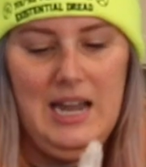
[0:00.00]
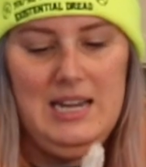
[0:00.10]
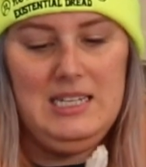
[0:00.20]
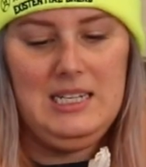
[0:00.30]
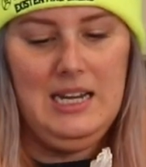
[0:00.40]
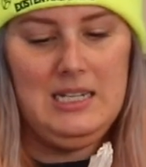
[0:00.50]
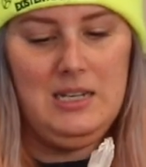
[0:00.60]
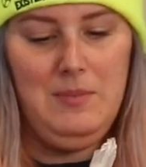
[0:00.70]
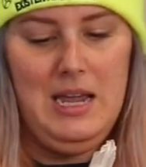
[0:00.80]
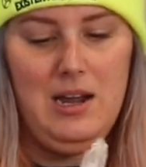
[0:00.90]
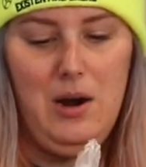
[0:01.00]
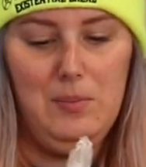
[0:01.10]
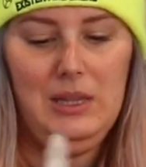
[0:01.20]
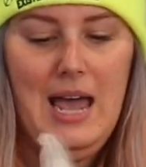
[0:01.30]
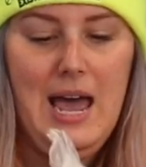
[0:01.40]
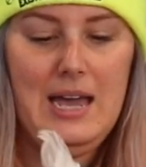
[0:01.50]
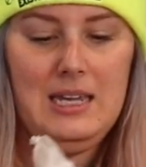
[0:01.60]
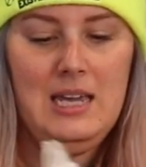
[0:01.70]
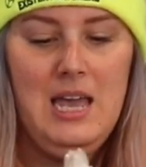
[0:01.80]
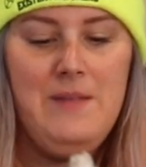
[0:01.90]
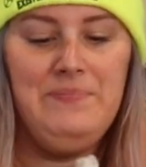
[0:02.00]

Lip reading: icing to make our black.